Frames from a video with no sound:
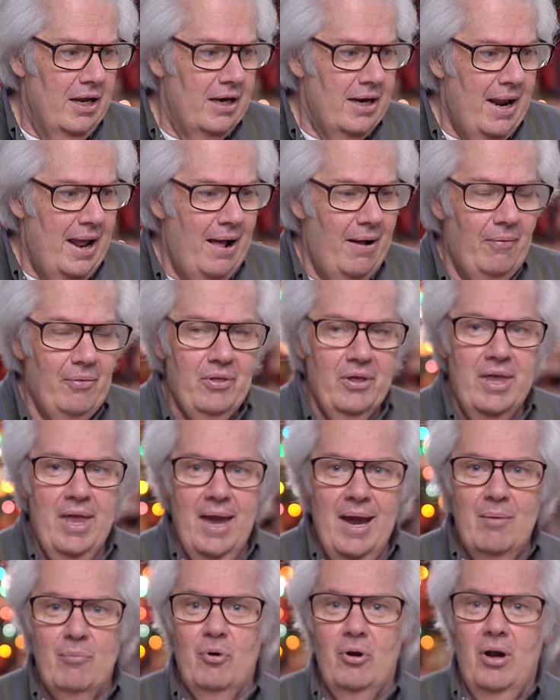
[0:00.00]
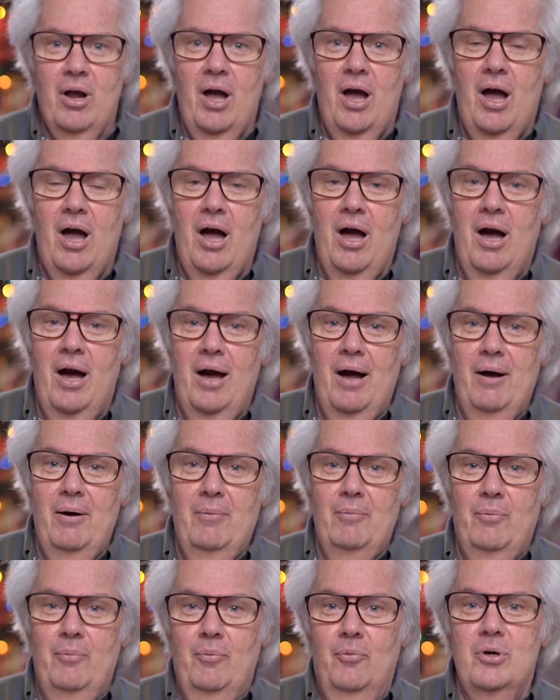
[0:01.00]
Now, the camera,
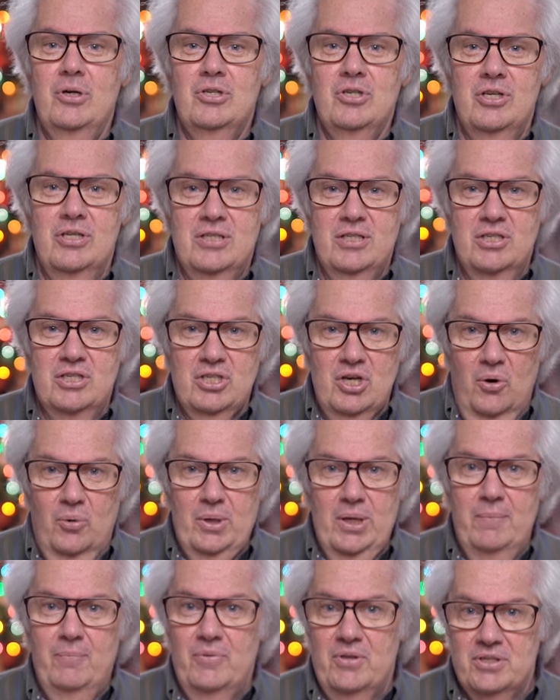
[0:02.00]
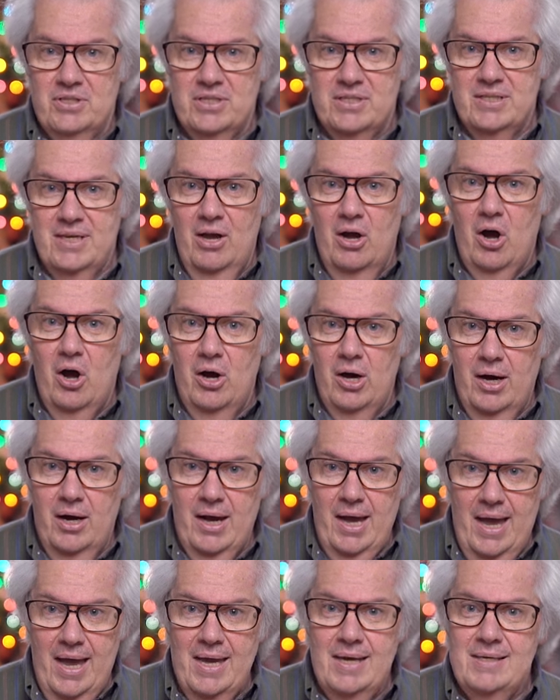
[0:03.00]
uh, which is the Sony, this is the uh,
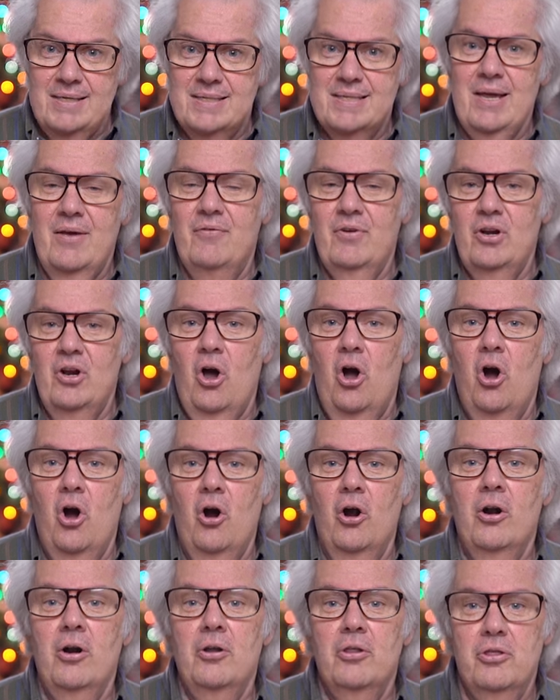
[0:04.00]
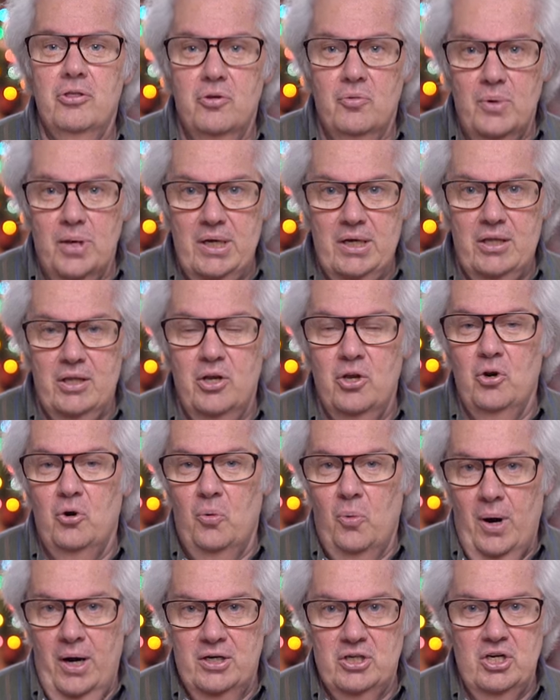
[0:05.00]
uh A7R3 that you're
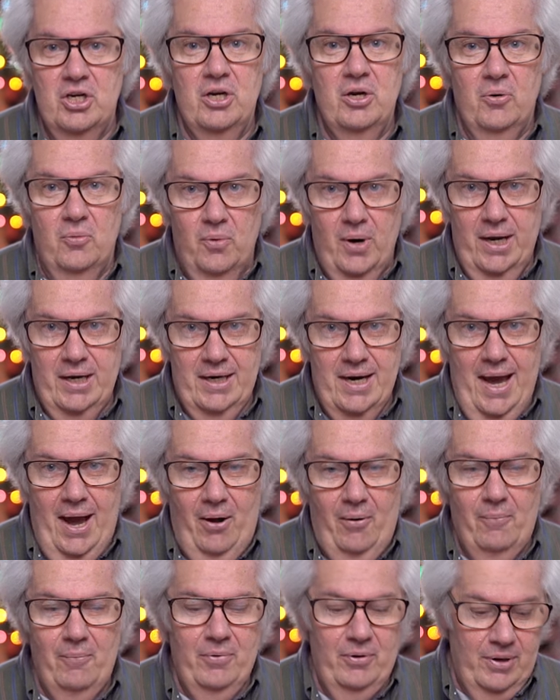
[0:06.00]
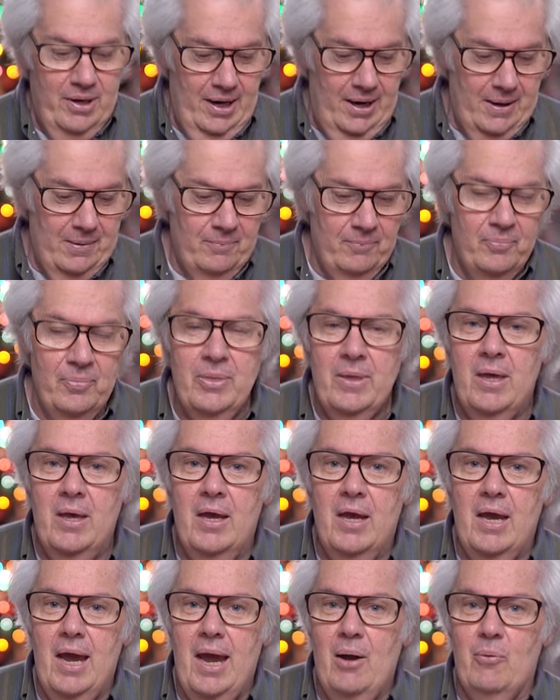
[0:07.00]
watching right now, okay?
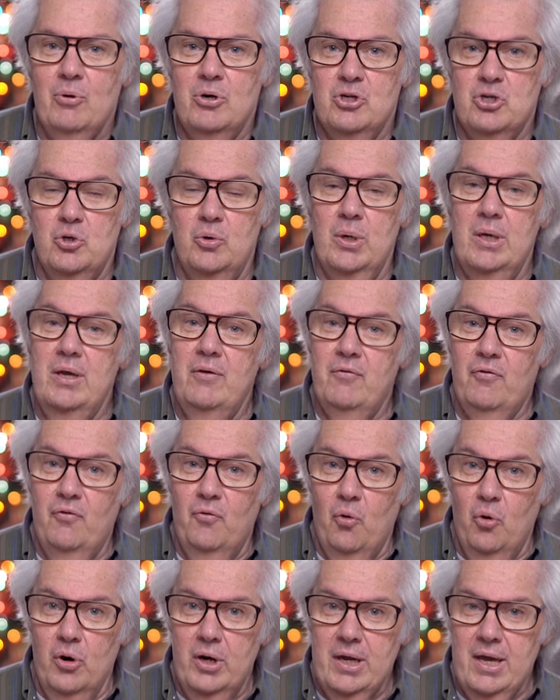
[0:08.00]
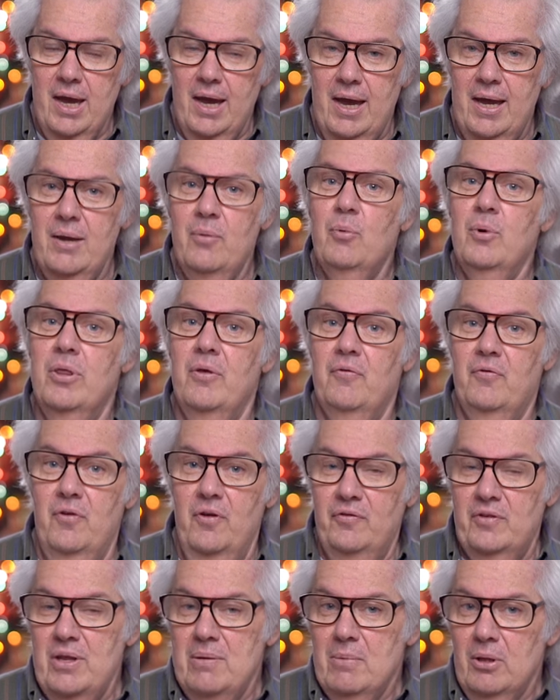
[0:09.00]
And we're shooting in 4K with a
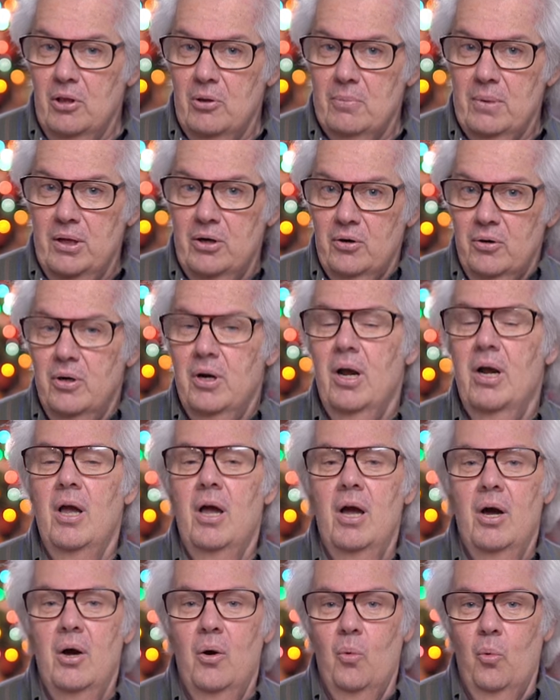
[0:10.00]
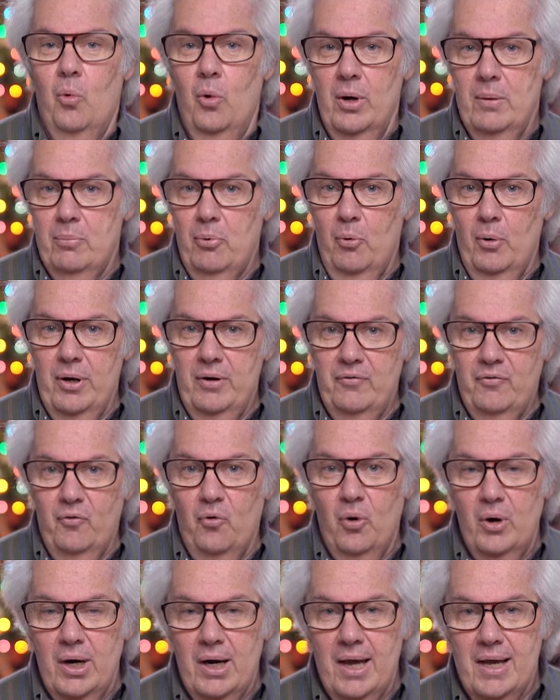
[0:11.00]
50 millimeter
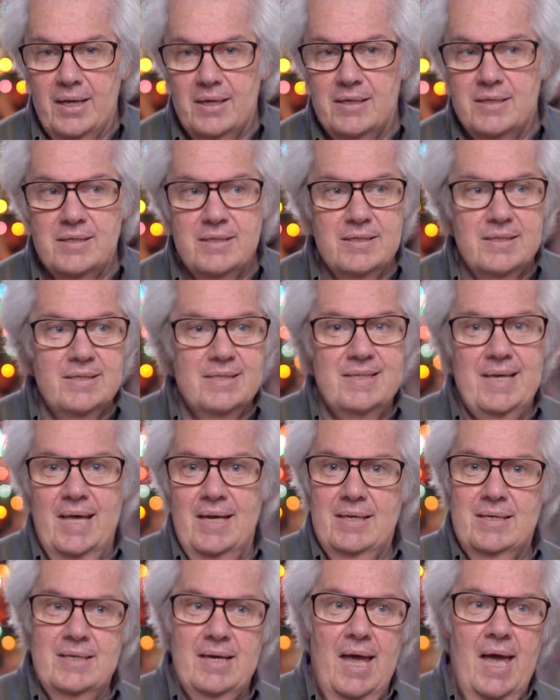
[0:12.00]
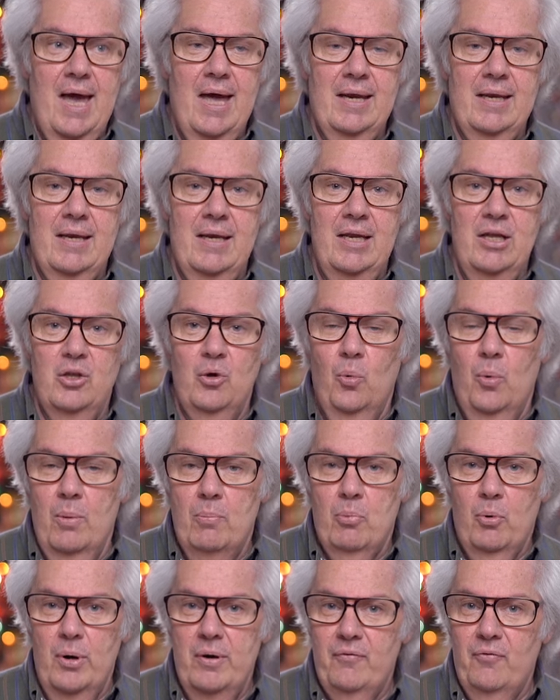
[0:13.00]
1.4 lens set at either
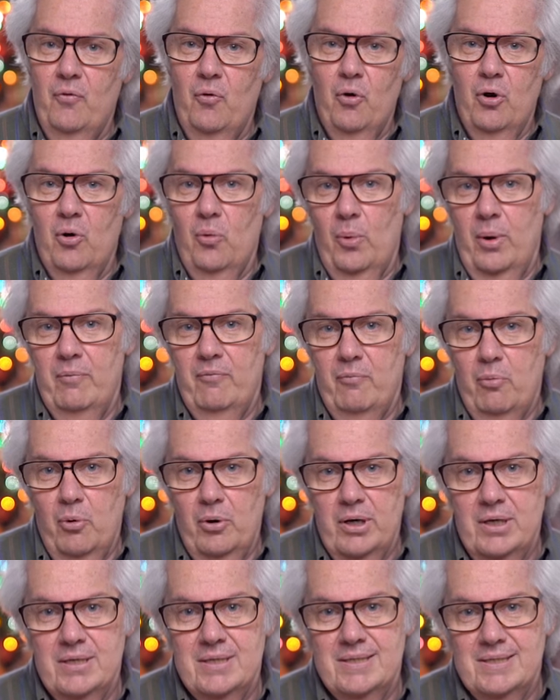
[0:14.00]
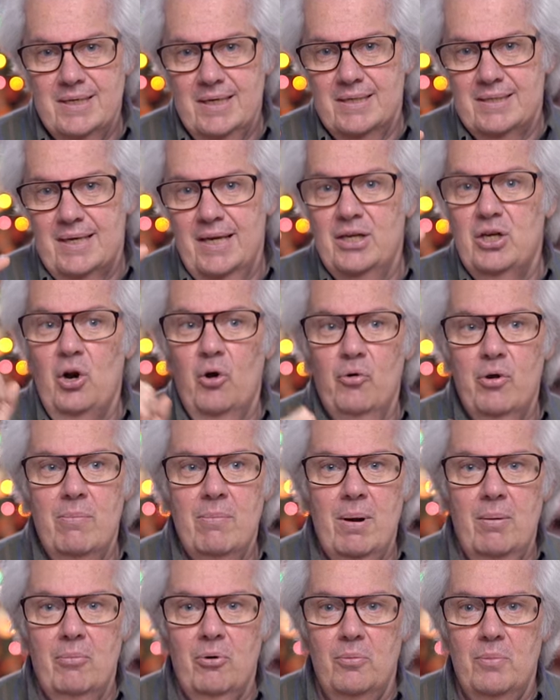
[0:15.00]
1.4 or 1.6, I don't
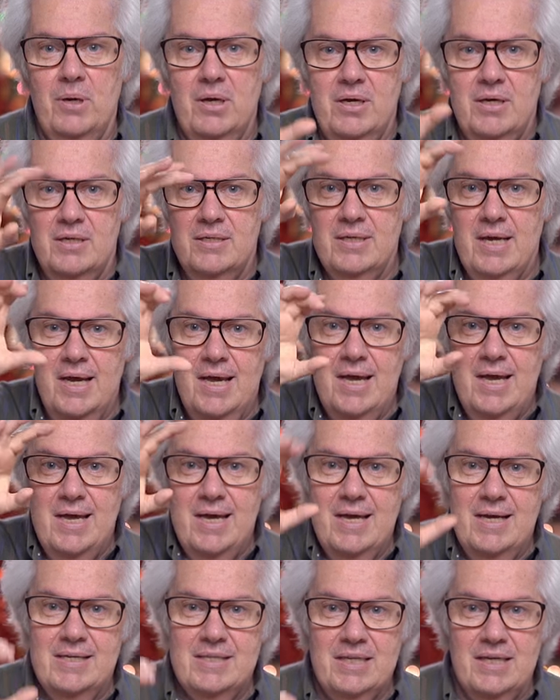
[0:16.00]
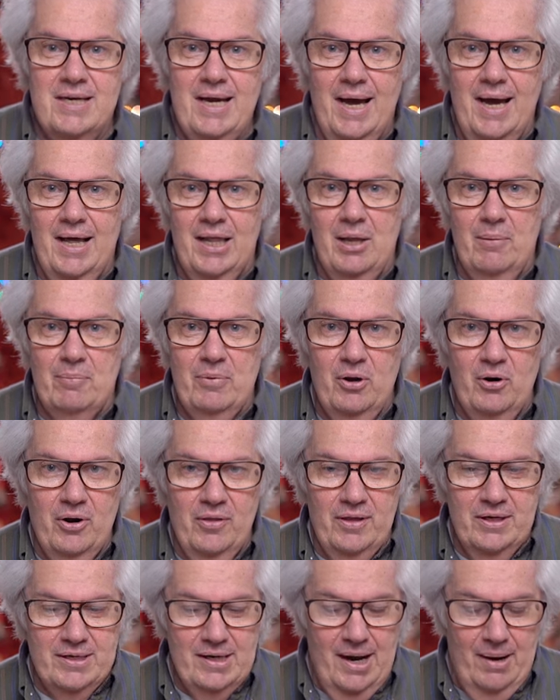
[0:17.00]
remember because it's the dial up there
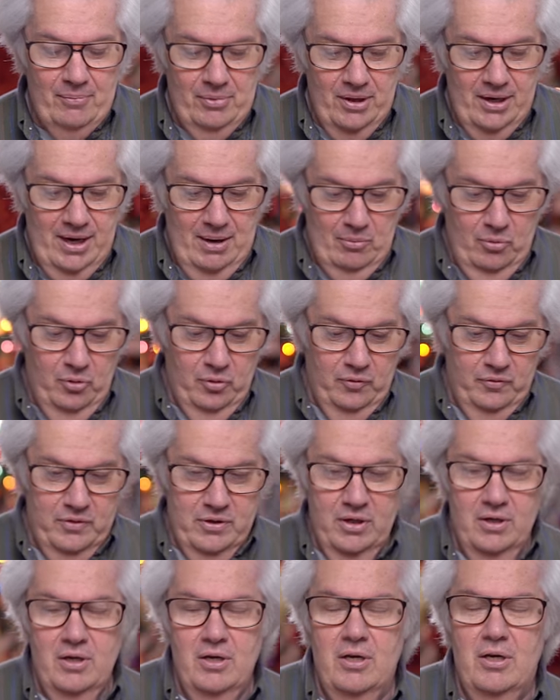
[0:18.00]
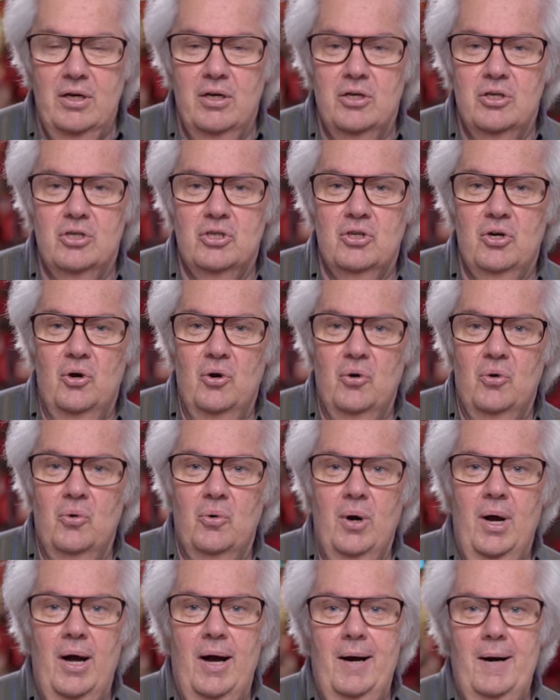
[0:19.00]
on the top that I moved.
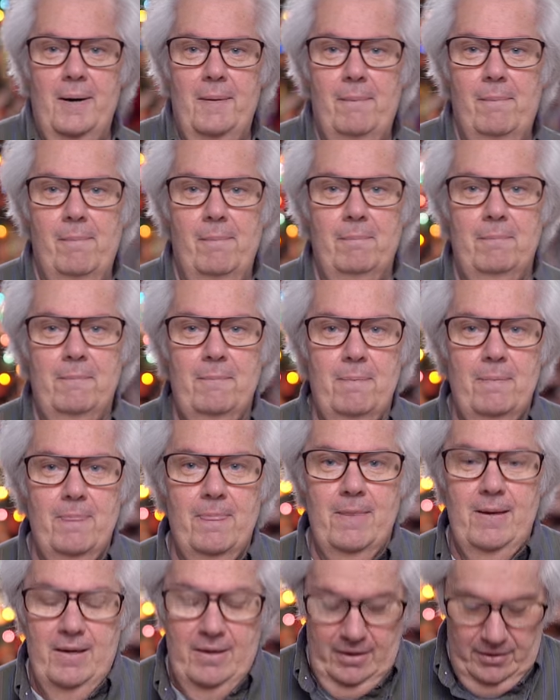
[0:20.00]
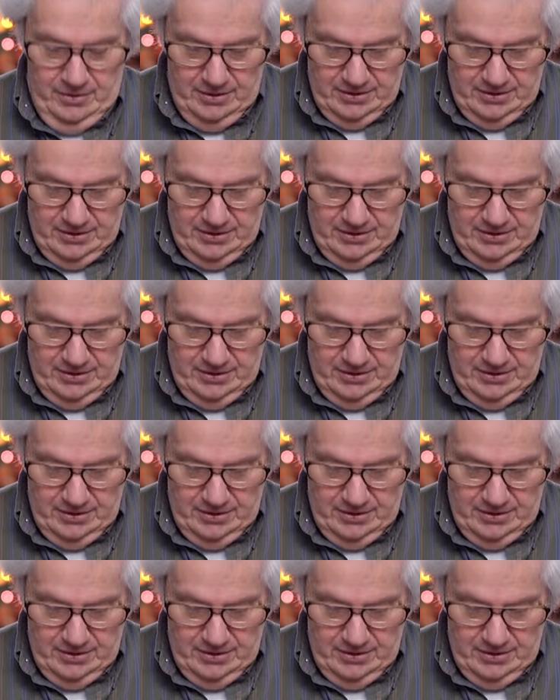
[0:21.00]
So um, uh,